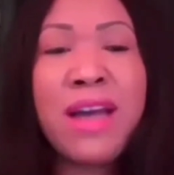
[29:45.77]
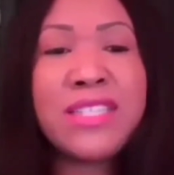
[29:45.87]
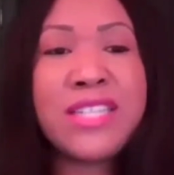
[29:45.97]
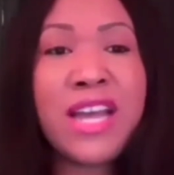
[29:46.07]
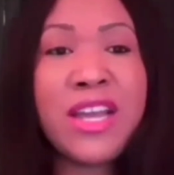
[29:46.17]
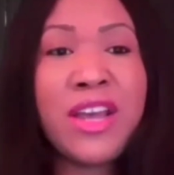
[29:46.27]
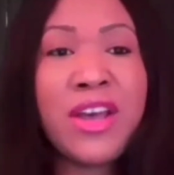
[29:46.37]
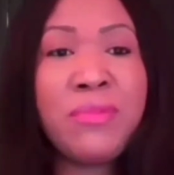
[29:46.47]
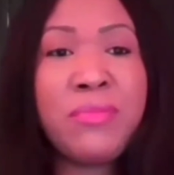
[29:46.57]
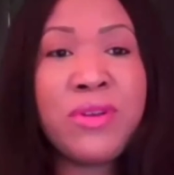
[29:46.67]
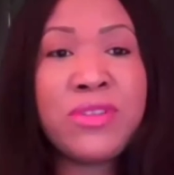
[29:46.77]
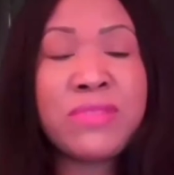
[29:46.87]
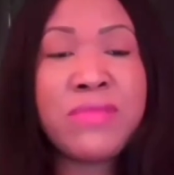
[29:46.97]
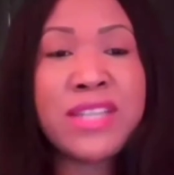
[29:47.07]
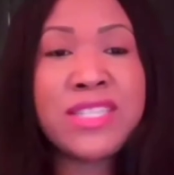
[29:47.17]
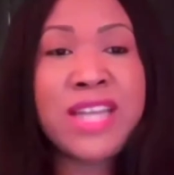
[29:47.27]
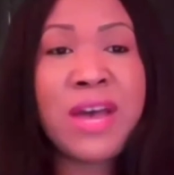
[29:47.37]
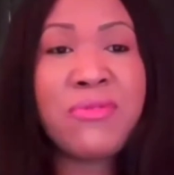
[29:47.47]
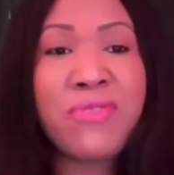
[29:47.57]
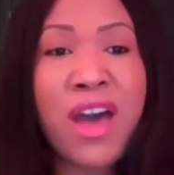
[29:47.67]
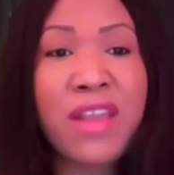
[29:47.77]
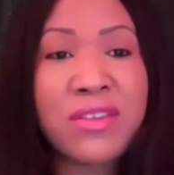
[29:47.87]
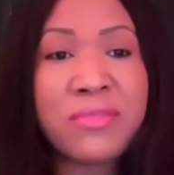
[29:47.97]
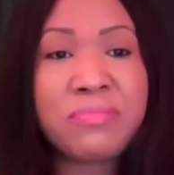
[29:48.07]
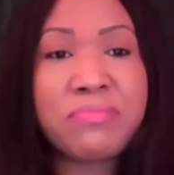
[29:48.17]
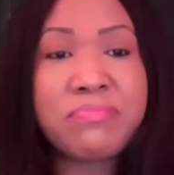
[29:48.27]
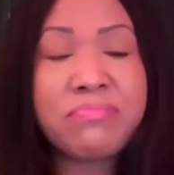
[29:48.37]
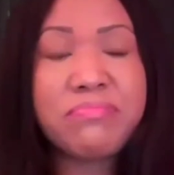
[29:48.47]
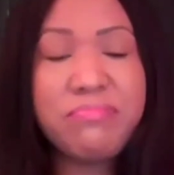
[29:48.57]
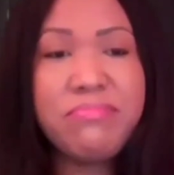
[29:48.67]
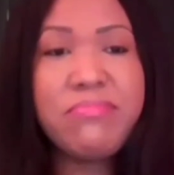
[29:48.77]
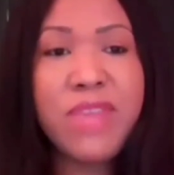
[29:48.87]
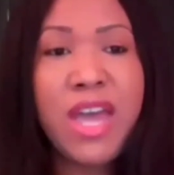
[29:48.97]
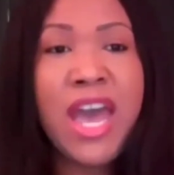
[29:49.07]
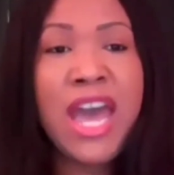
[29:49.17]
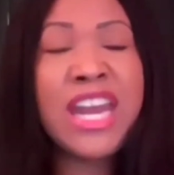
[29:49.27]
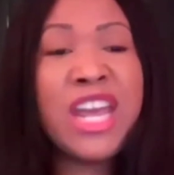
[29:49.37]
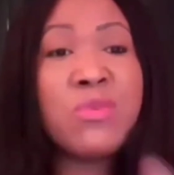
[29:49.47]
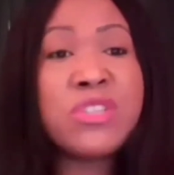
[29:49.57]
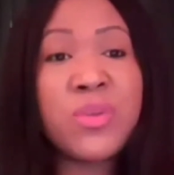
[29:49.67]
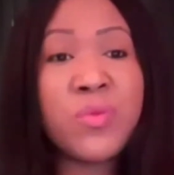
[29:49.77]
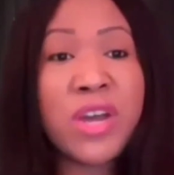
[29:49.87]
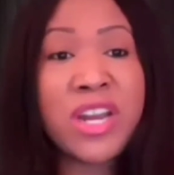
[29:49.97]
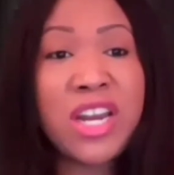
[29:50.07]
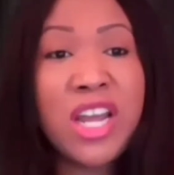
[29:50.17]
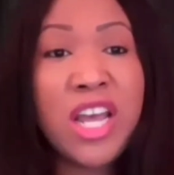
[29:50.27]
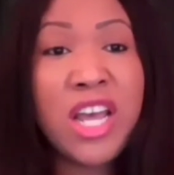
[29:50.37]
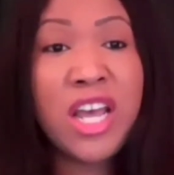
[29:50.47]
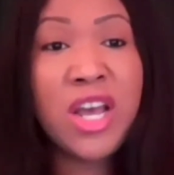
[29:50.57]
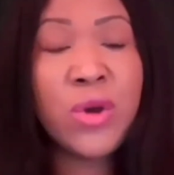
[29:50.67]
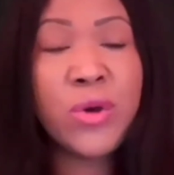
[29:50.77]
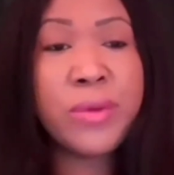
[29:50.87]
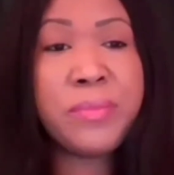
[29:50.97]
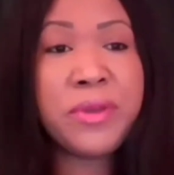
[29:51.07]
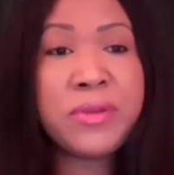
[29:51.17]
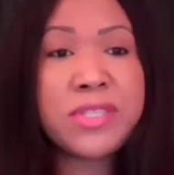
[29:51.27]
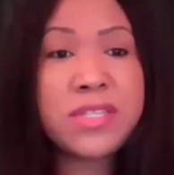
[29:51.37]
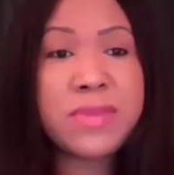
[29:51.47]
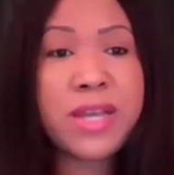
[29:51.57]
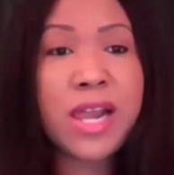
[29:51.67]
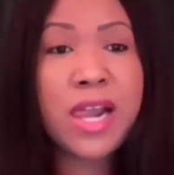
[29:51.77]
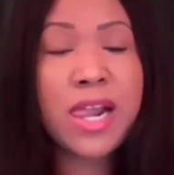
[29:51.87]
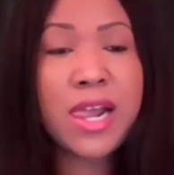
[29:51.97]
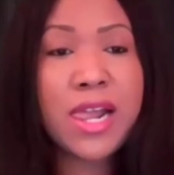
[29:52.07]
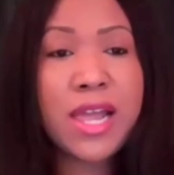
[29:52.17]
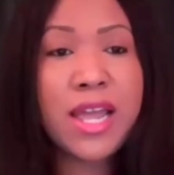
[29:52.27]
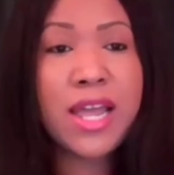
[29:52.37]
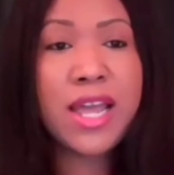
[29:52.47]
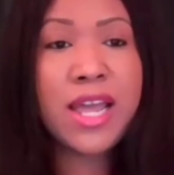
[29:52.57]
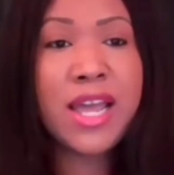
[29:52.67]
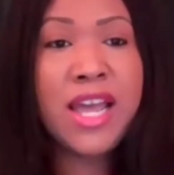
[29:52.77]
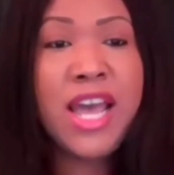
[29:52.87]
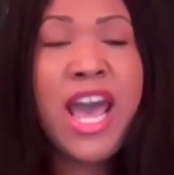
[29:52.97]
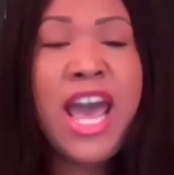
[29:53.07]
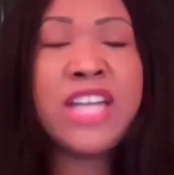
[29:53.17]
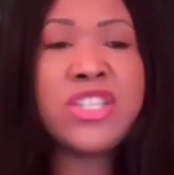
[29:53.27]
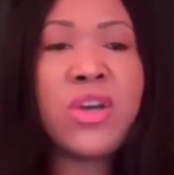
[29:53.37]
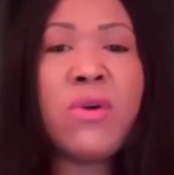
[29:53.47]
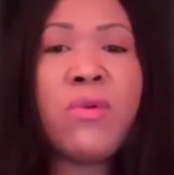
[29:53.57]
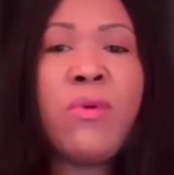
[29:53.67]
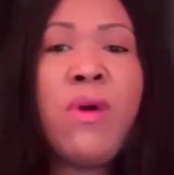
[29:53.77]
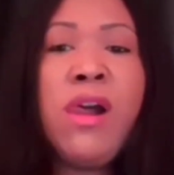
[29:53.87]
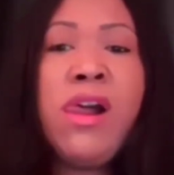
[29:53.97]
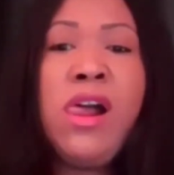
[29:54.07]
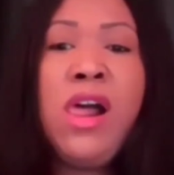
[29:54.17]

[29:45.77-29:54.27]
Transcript: my second abuser, my stepfather, and he was the one who abused me. And so